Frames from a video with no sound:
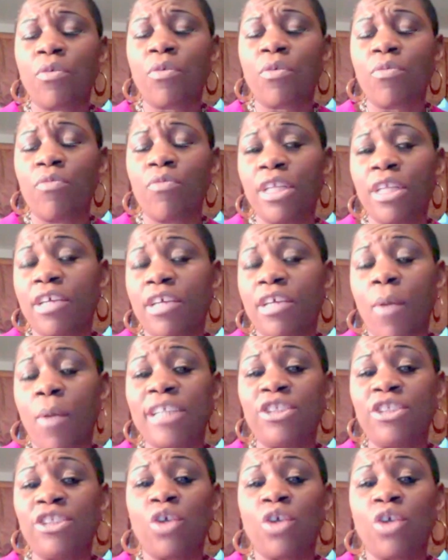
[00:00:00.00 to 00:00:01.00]
really quite
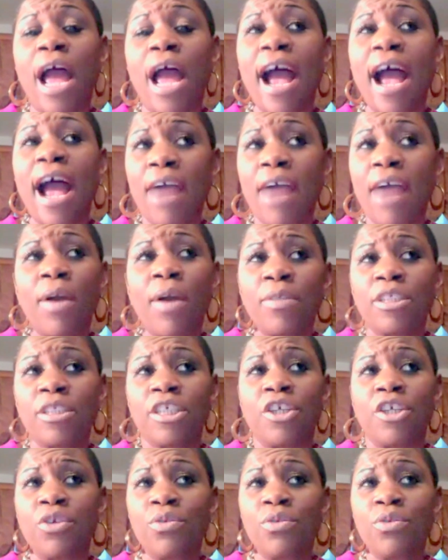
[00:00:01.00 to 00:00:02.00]
sure how I was going
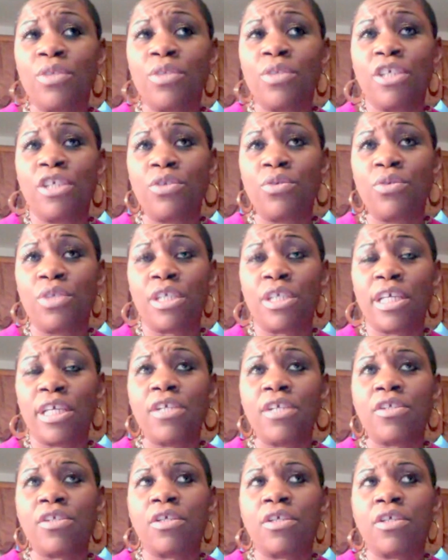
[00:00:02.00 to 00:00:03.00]
to use these new skills.
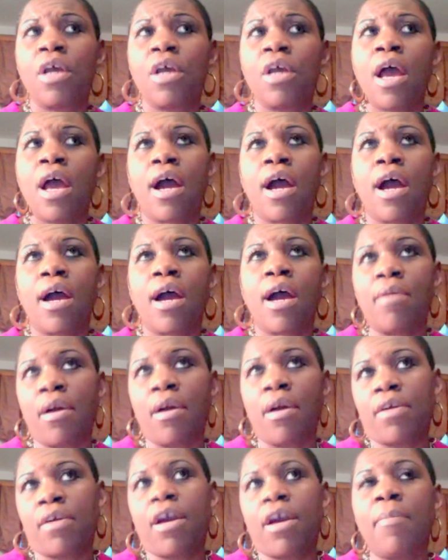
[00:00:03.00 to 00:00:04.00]
And
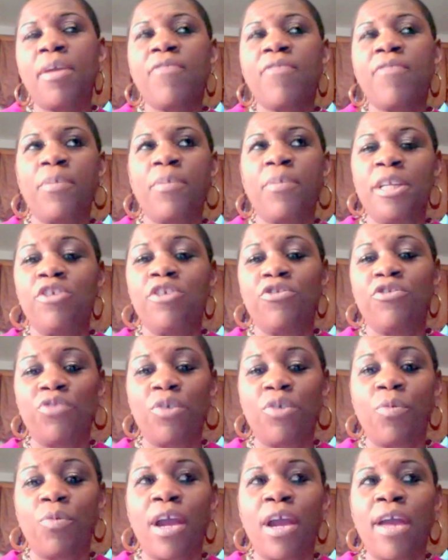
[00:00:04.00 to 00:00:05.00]
coming from an industry
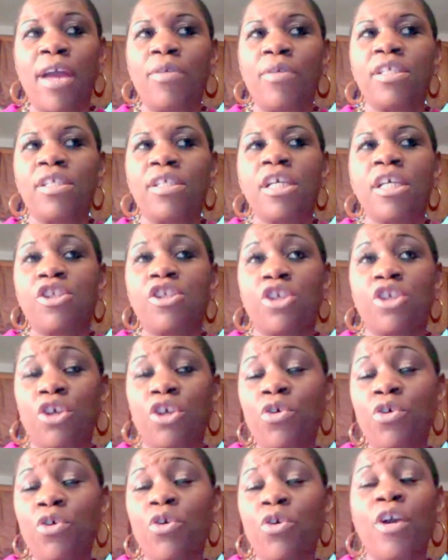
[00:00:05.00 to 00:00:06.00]
where I was
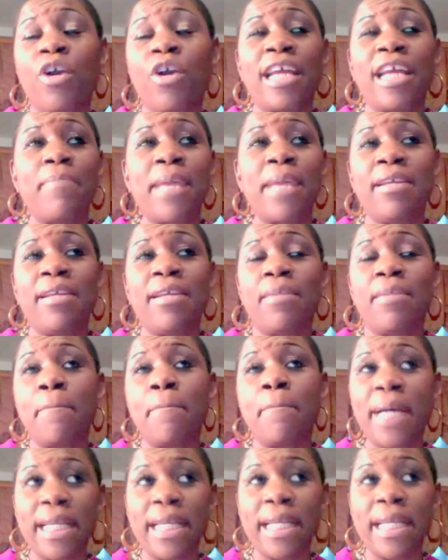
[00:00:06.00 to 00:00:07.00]
secure and I made
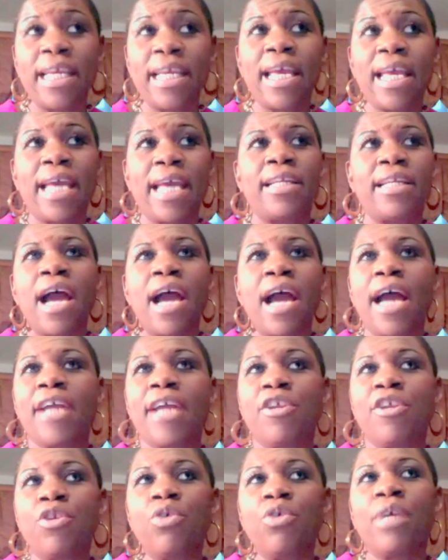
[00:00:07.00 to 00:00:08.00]
money and I
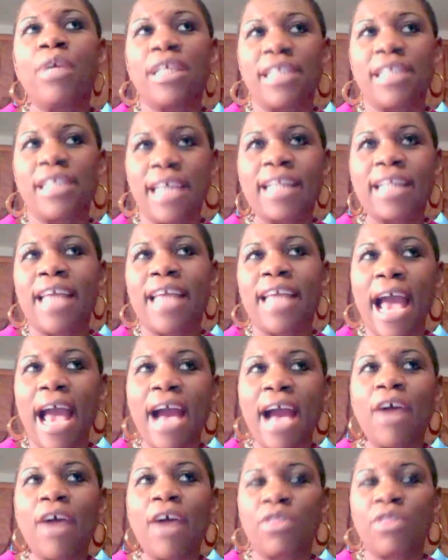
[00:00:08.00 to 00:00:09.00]
knew exactly
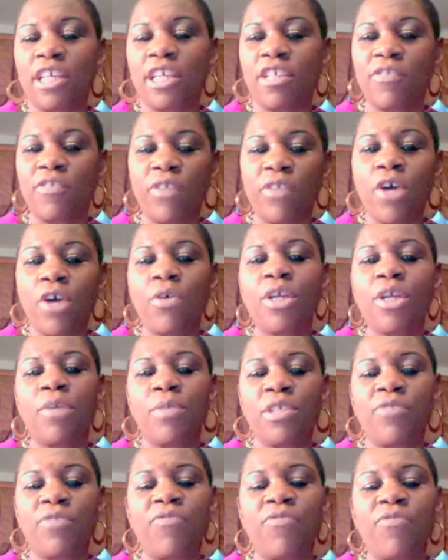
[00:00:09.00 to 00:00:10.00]
how things flowed, it
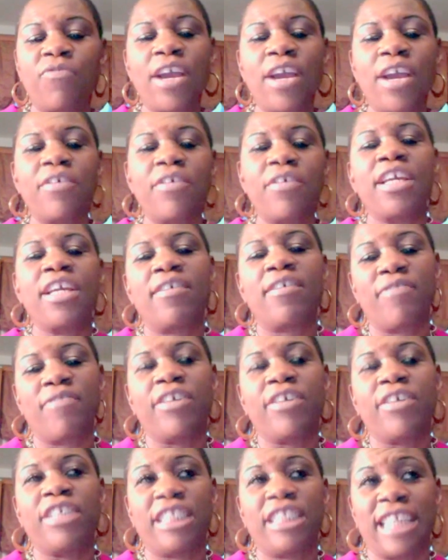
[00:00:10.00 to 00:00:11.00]
was very,
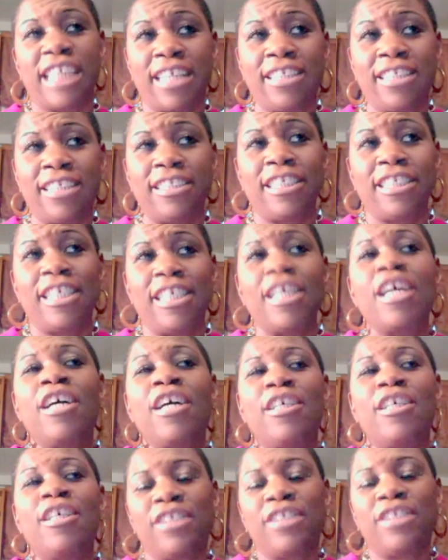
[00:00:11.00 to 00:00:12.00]
very challenging
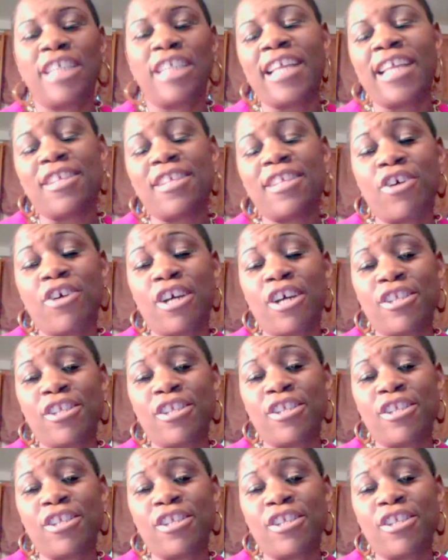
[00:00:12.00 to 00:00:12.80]
to take this on.